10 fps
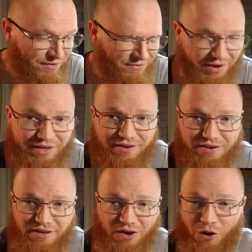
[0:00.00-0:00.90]
right?
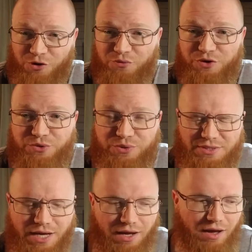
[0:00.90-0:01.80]

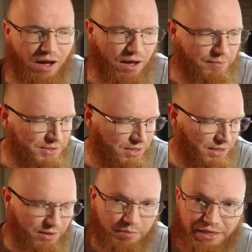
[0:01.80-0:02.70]
Artrenewal.com is
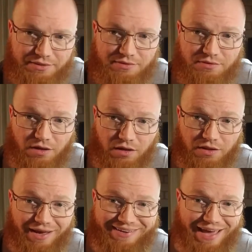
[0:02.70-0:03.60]
like the best
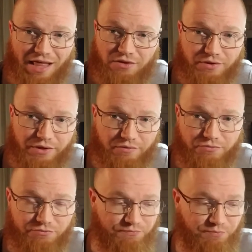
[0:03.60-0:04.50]
online gallery of
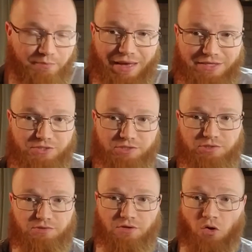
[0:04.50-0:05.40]

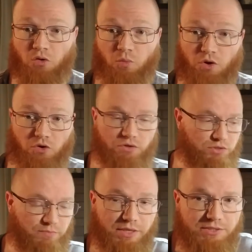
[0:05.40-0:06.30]
master artwork. It's
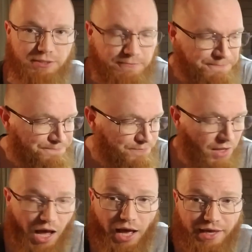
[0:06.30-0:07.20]
amazing.
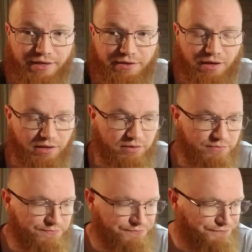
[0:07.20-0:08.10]
High
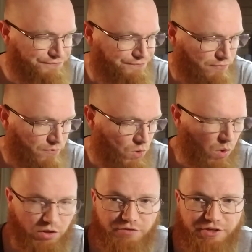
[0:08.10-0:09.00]

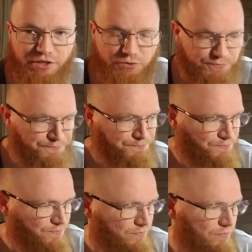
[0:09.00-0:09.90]
quality videos.
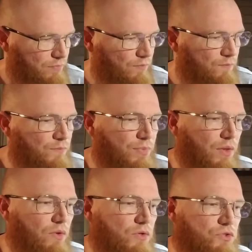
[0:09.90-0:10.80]

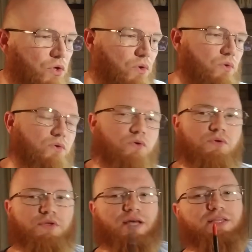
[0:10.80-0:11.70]
So
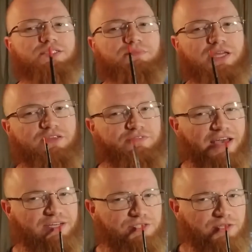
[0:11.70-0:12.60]
now let's
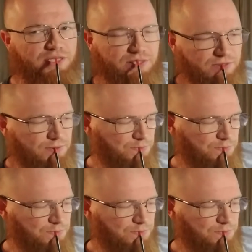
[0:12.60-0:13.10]
manufacture this